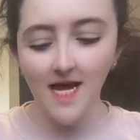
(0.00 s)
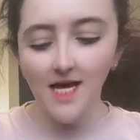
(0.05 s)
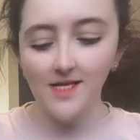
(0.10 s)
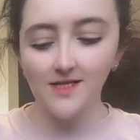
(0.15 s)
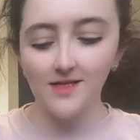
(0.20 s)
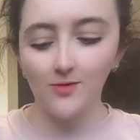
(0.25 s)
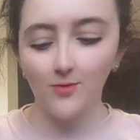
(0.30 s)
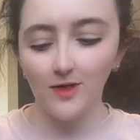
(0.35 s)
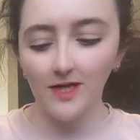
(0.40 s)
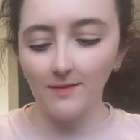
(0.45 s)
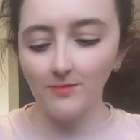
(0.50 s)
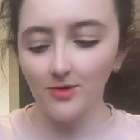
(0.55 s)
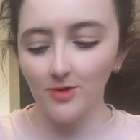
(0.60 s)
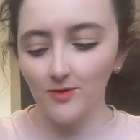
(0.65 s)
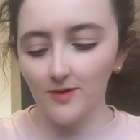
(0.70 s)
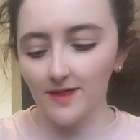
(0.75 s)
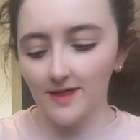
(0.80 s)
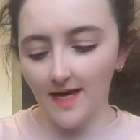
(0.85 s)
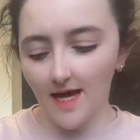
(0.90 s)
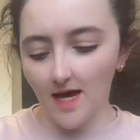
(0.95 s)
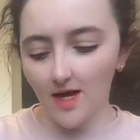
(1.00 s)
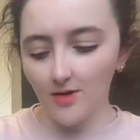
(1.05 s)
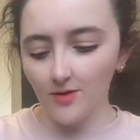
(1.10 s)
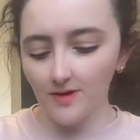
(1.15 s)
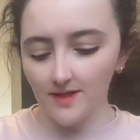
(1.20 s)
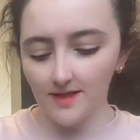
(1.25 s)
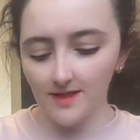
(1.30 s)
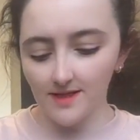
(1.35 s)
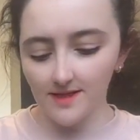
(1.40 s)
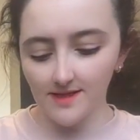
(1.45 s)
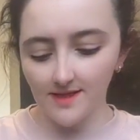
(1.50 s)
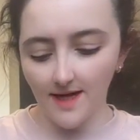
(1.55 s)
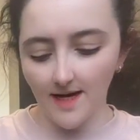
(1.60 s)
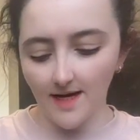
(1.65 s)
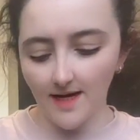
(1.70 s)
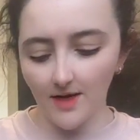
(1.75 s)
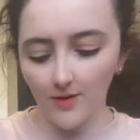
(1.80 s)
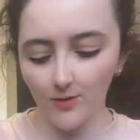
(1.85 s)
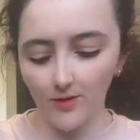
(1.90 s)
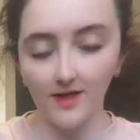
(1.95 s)
so what I'm doing now is
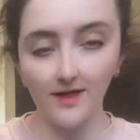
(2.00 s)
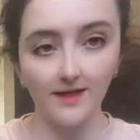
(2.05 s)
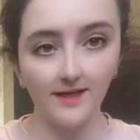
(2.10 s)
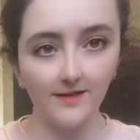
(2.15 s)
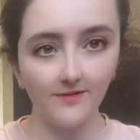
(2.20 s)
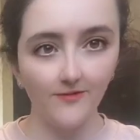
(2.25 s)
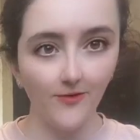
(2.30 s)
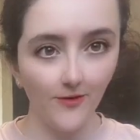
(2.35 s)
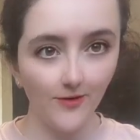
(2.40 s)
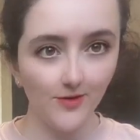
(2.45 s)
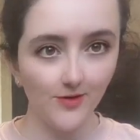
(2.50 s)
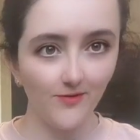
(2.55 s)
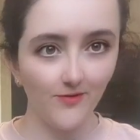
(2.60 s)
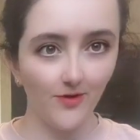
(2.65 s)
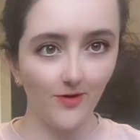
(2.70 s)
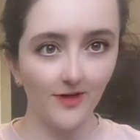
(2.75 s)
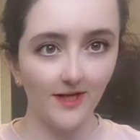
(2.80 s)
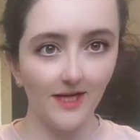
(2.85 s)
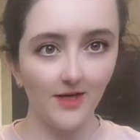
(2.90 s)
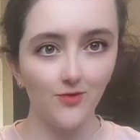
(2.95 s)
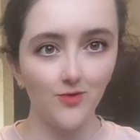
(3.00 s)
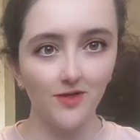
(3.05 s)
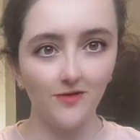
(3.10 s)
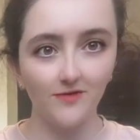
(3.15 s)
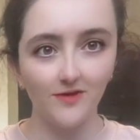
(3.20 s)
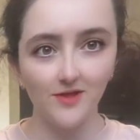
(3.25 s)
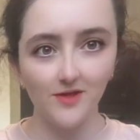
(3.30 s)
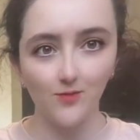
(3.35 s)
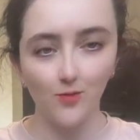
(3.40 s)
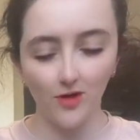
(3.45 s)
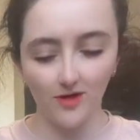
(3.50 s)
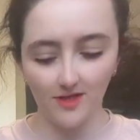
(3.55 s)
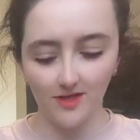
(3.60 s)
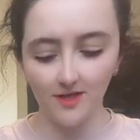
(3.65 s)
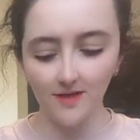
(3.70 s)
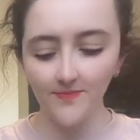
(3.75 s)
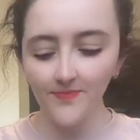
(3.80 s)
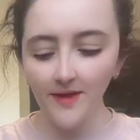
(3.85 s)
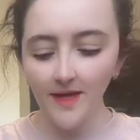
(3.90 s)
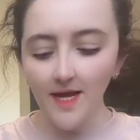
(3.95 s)
I will first of all get rid of this water,
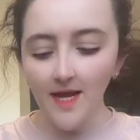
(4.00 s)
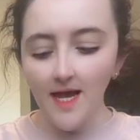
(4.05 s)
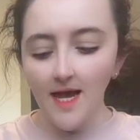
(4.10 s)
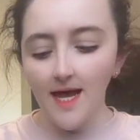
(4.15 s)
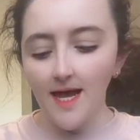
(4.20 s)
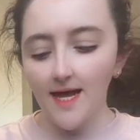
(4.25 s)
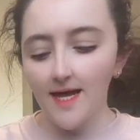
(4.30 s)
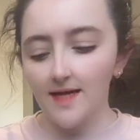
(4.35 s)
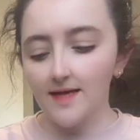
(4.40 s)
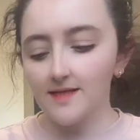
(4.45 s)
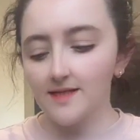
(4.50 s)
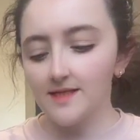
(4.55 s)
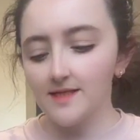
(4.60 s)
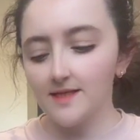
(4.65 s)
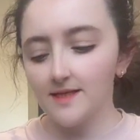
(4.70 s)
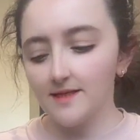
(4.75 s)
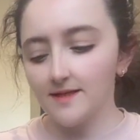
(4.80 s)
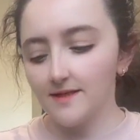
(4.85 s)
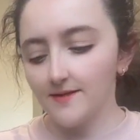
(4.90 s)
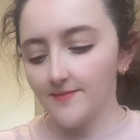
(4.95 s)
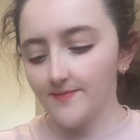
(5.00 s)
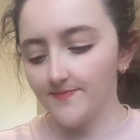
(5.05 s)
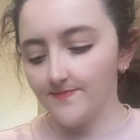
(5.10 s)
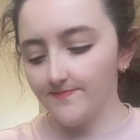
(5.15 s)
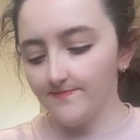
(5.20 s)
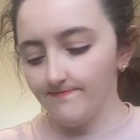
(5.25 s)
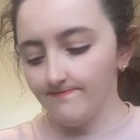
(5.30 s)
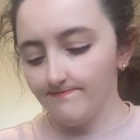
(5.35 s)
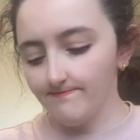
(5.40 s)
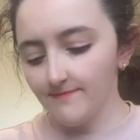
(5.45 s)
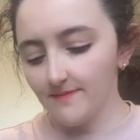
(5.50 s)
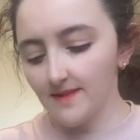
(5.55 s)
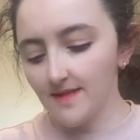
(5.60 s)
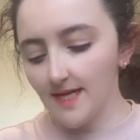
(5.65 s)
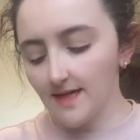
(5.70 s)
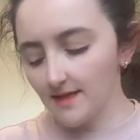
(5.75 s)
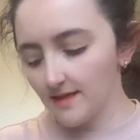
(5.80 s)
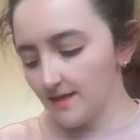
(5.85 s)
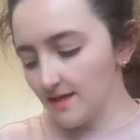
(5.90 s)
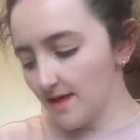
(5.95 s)
and
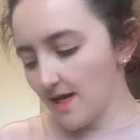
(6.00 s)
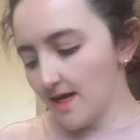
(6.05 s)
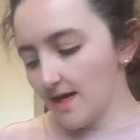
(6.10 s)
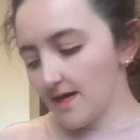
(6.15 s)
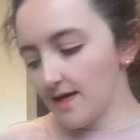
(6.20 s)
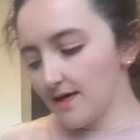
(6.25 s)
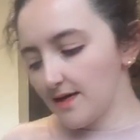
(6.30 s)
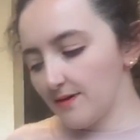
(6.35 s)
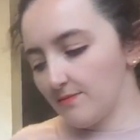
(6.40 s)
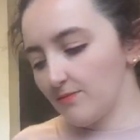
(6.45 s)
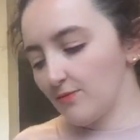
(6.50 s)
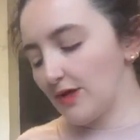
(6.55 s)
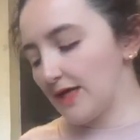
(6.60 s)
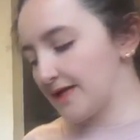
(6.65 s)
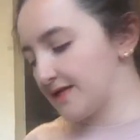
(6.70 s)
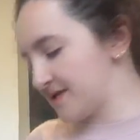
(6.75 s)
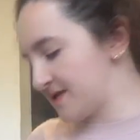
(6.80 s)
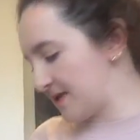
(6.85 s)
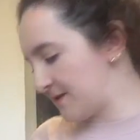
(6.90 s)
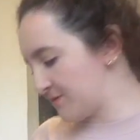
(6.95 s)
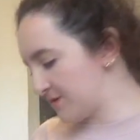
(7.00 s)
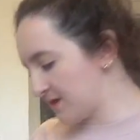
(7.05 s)
then at the same